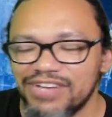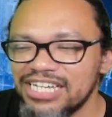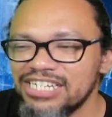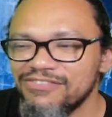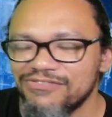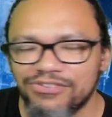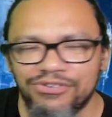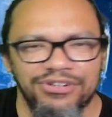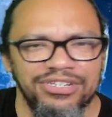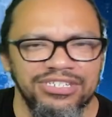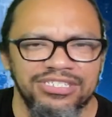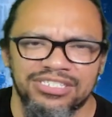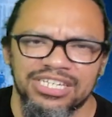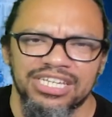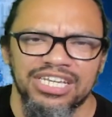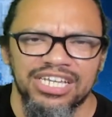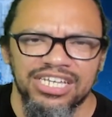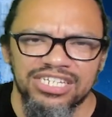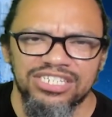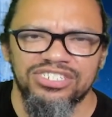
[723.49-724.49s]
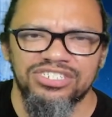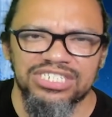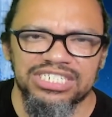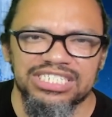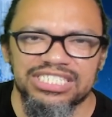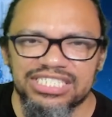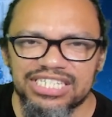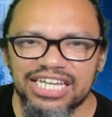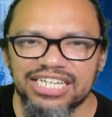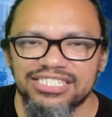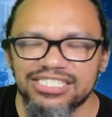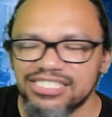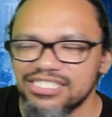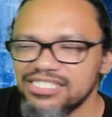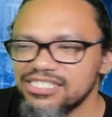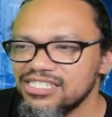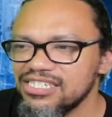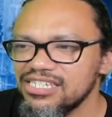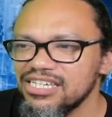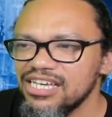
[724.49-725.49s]
and of course she
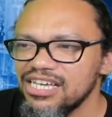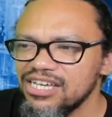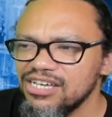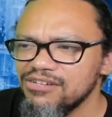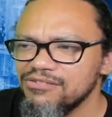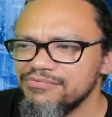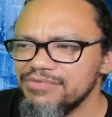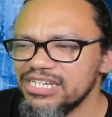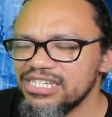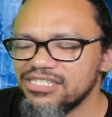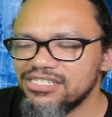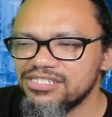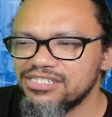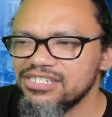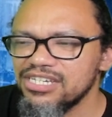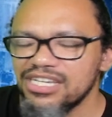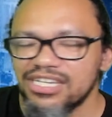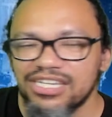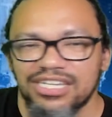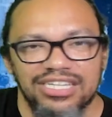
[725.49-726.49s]
doesn't, which